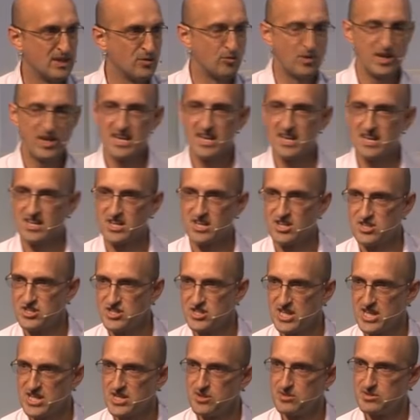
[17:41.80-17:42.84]
We need a
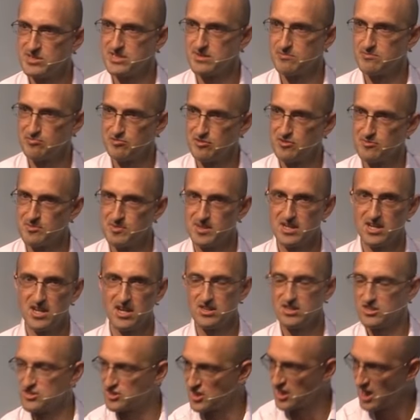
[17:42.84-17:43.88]
continuous improvement
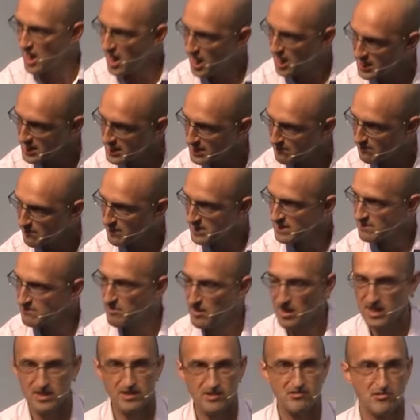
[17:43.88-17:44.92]
culture underpinned
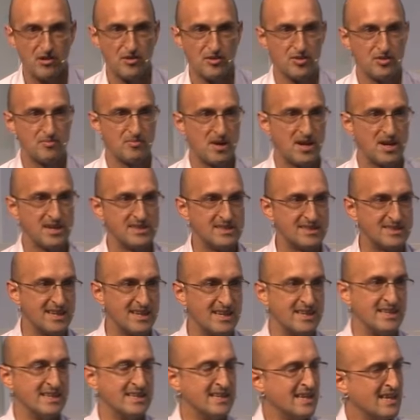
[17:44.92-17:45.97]
by the growth
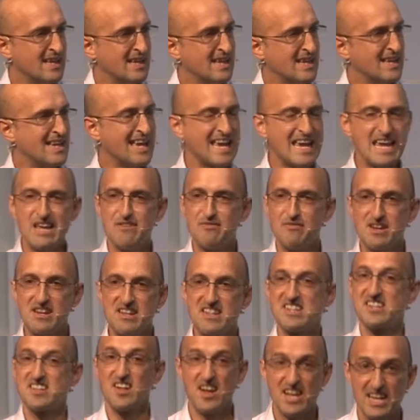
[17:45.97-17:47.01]
mindset. Even
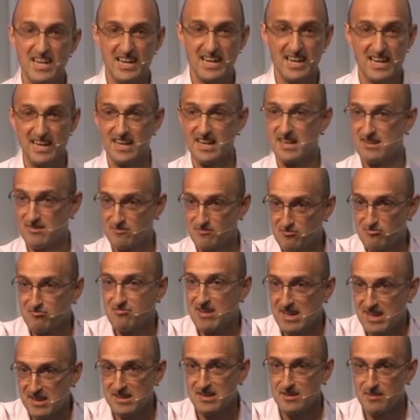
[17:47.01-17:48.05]
cycling is
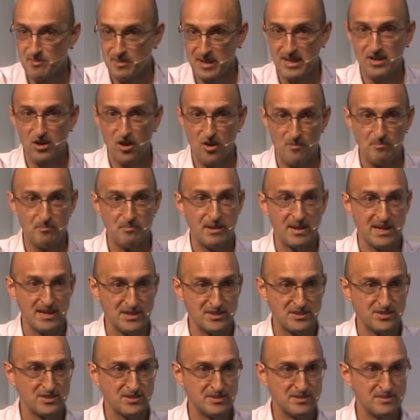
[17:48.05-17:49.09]
reasonably
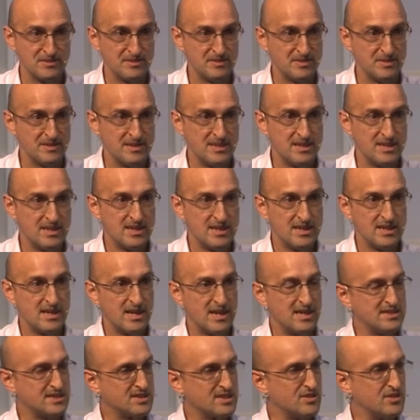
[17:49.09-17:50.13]
complex.
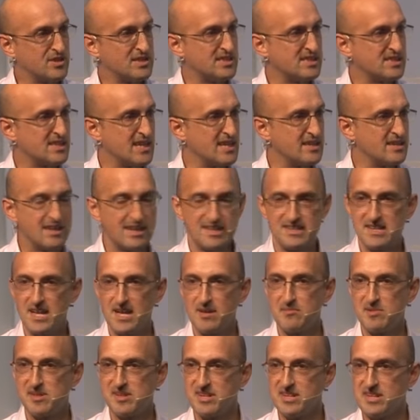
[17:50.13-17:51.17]
And so he said, his
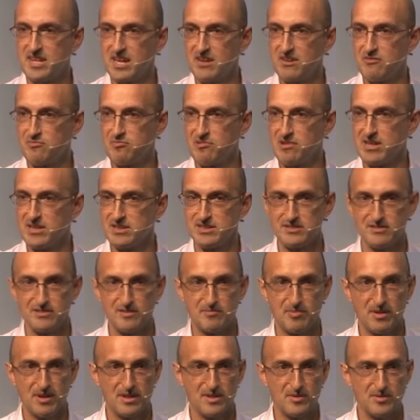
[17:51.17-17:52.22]
name's Sir Dave
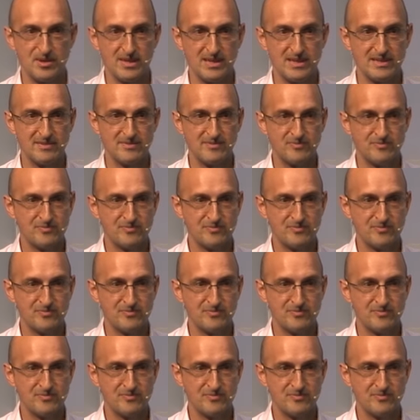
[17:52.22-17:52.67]
Brailsford, by the way,